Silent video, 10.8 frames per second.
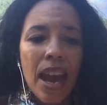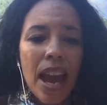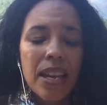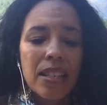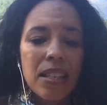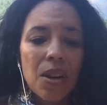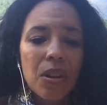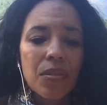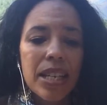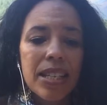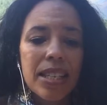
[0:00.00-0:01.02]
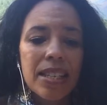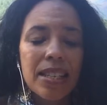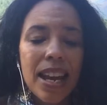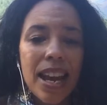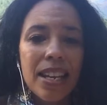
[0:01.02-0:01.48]
And so in recent
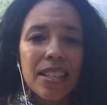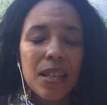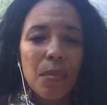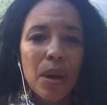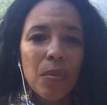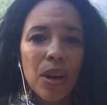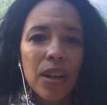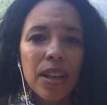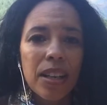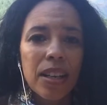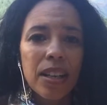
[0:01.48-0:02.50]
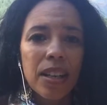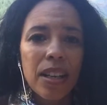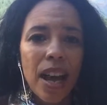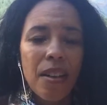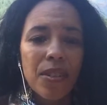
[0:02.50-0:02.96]
days in my work
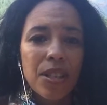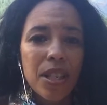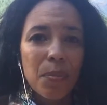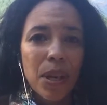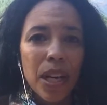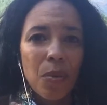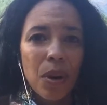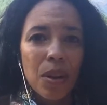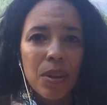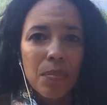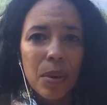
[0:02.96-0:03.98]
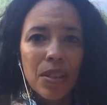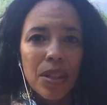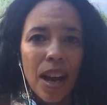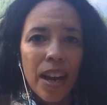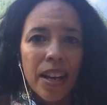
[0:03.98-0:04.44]
ever-deepening work with Mother
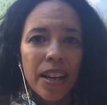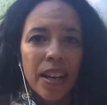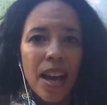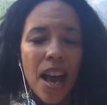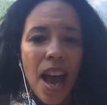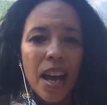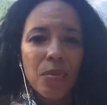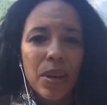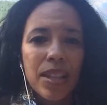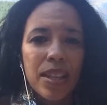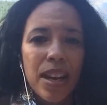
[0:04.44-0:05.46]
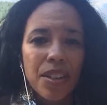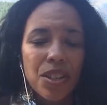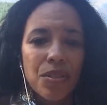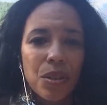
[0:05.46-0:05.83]
Gaia and with the natural